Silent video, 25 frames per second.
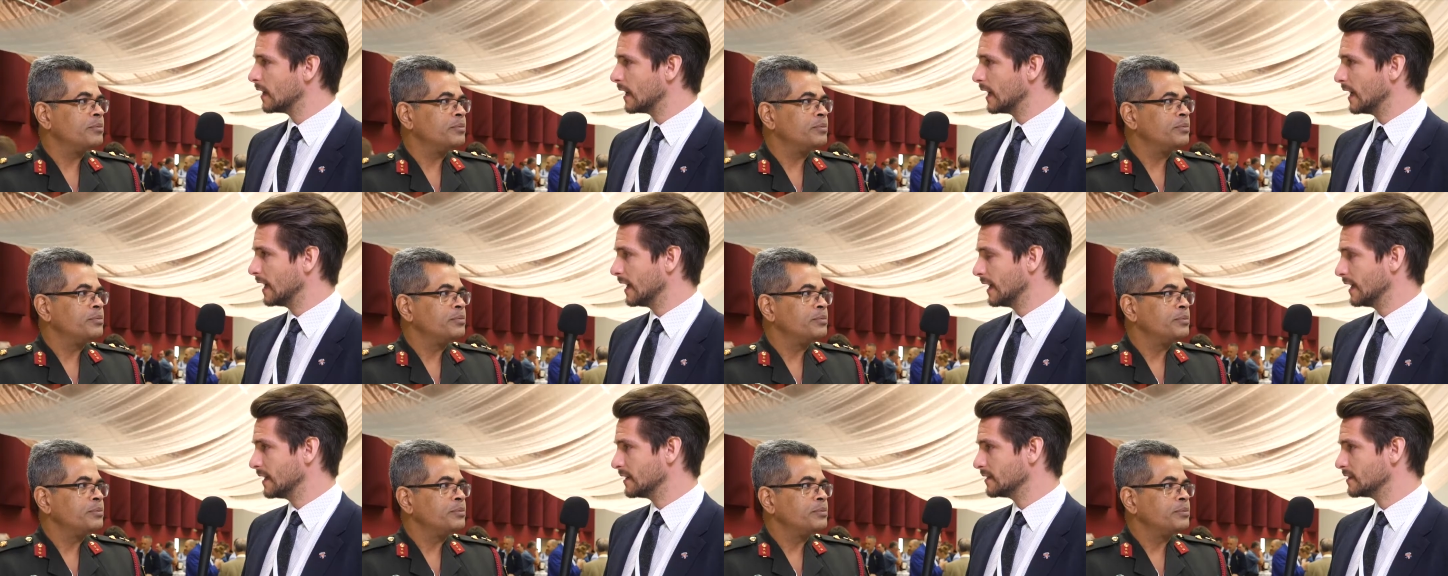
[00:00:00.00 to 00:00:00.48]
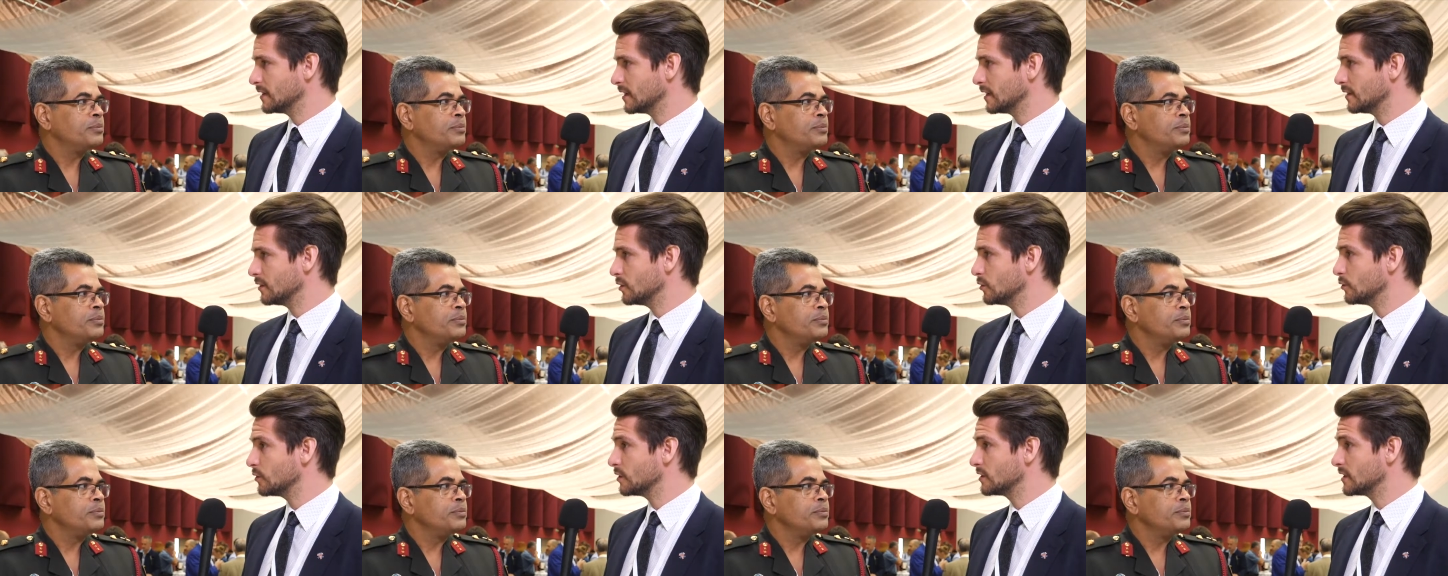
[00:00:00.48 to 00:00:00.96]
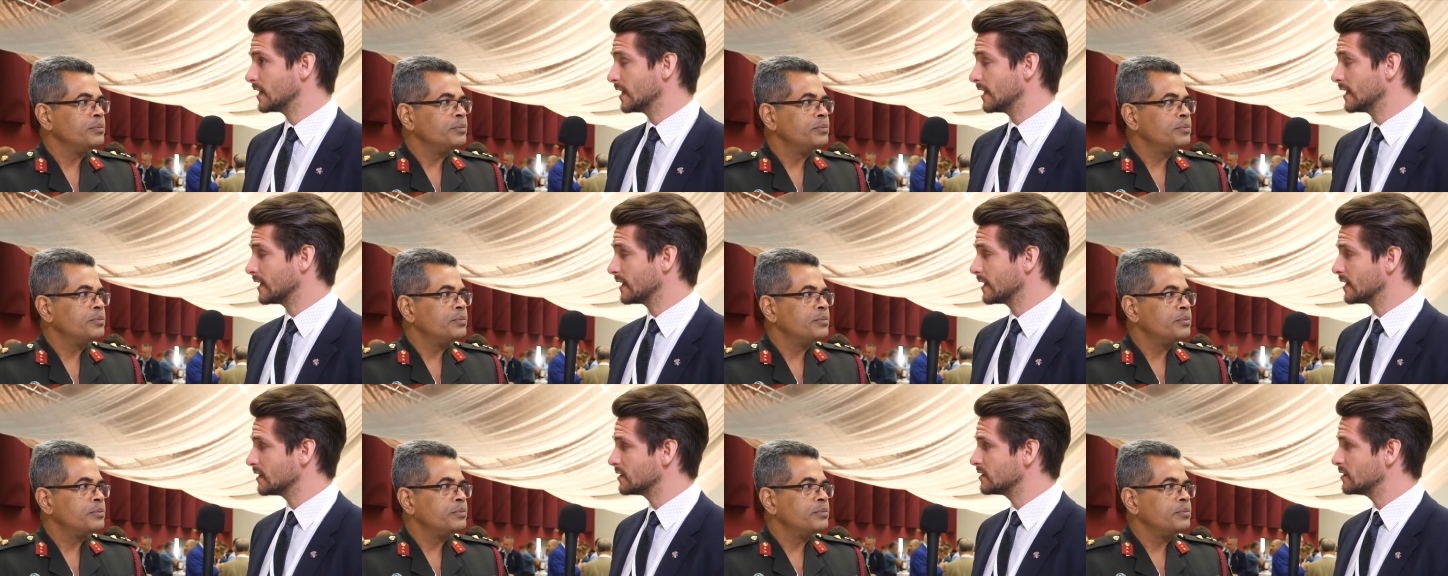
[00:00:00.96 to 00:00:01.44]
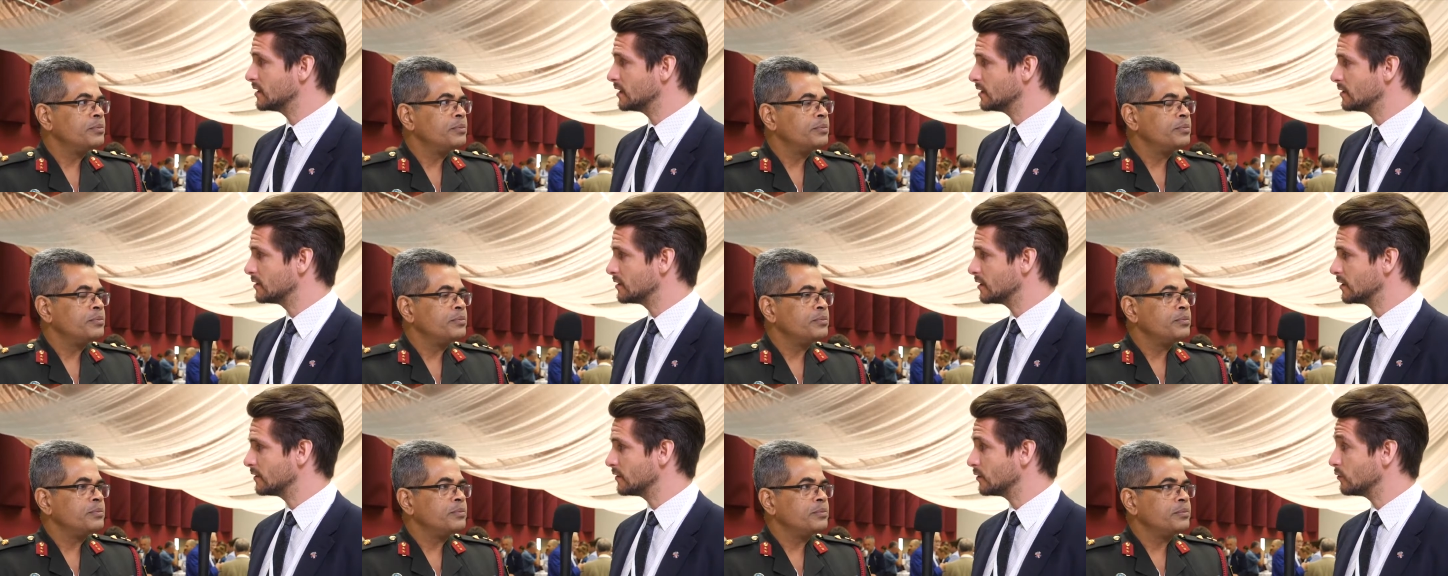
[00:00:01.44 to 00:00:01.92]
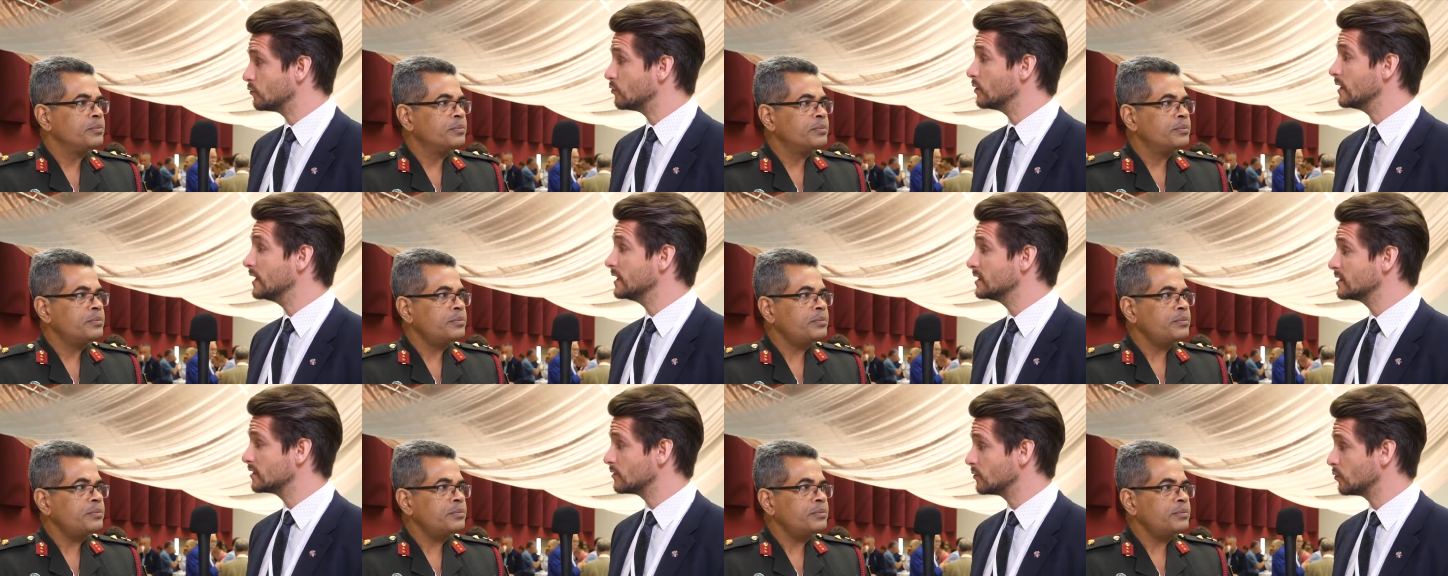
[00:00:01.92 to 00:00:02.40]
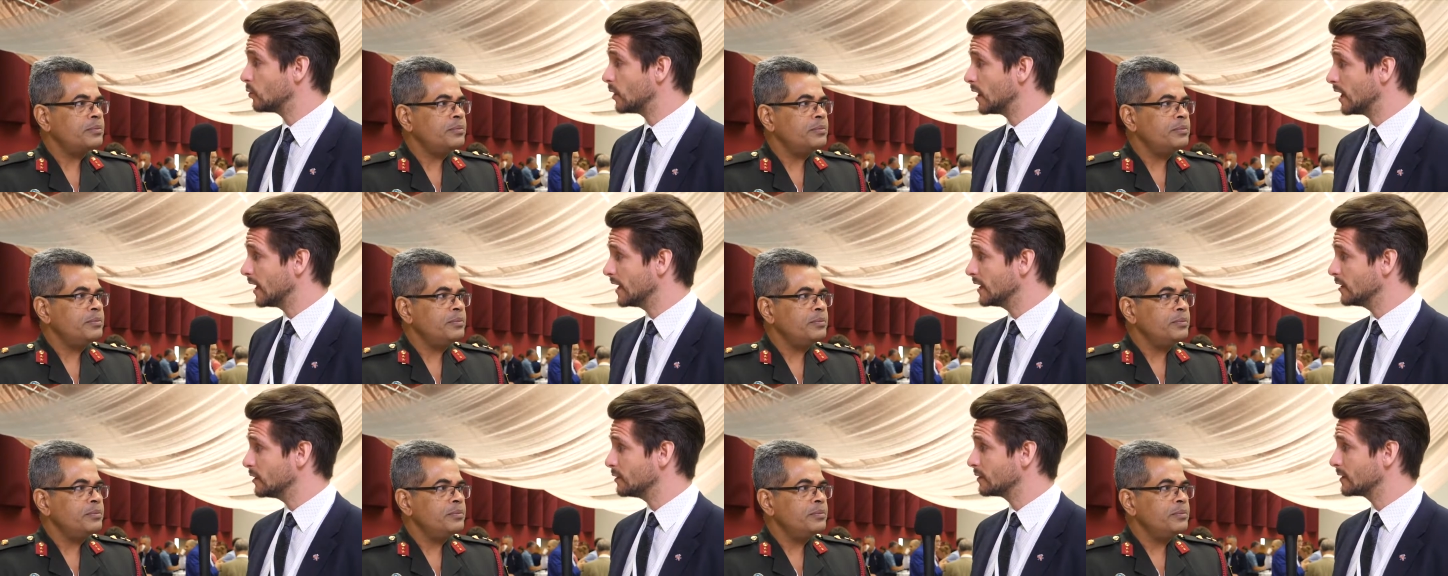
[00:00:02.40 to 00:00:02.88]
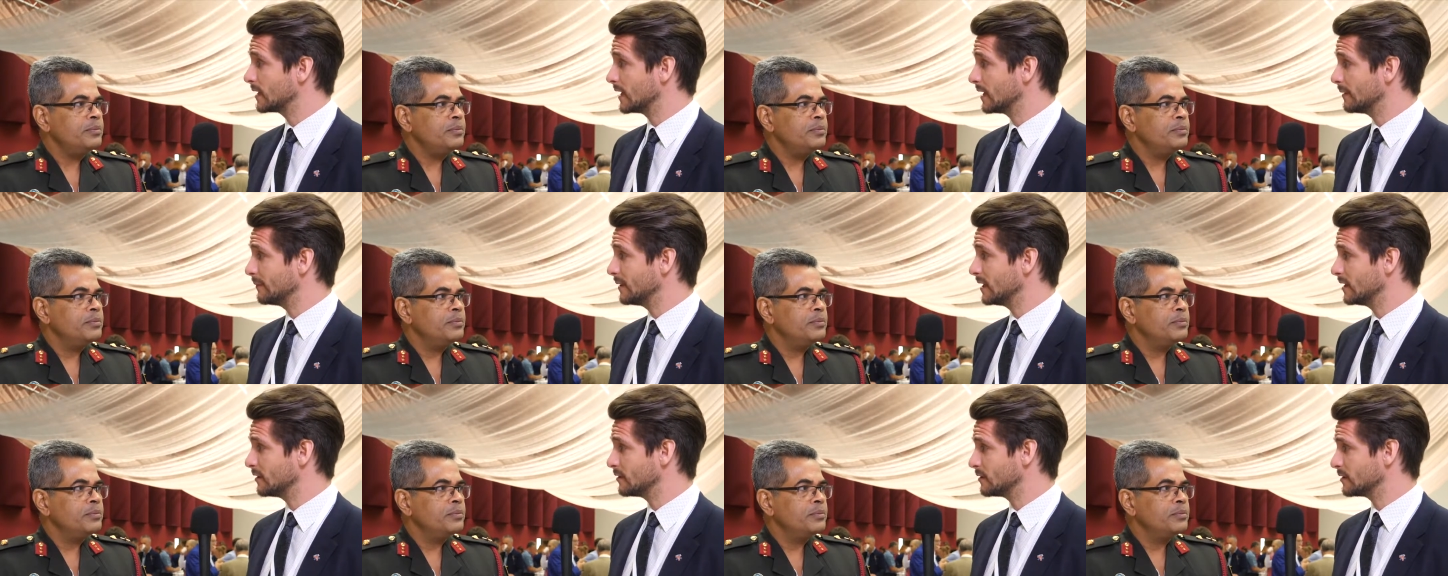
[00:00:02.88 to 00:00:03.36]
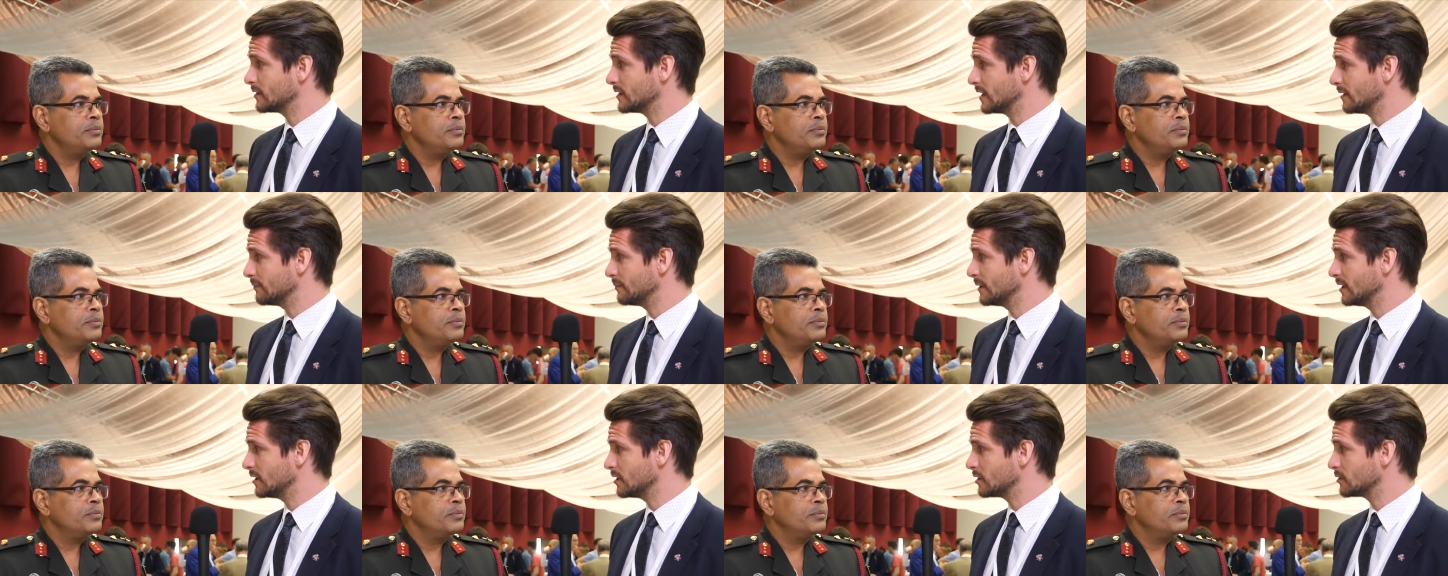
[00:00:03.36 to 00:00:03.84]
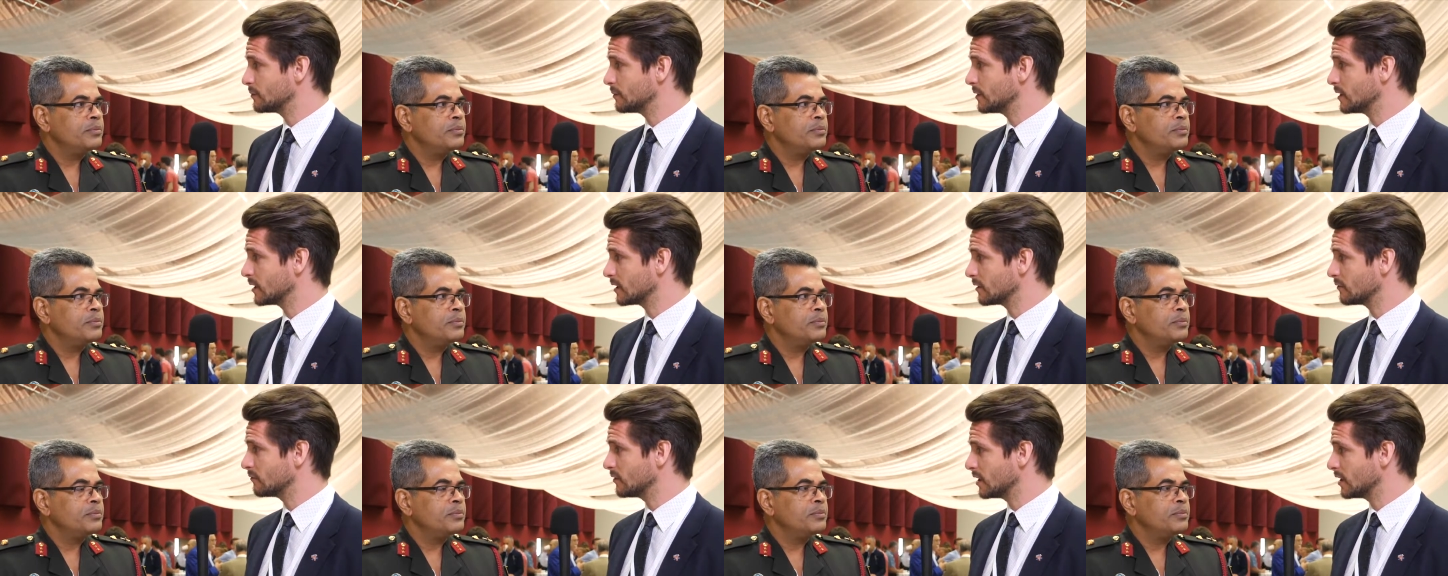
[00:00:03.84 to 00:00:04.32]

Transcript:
Speaker 1: and uh, you were telling us that the reason why you came here to St. Petersburg in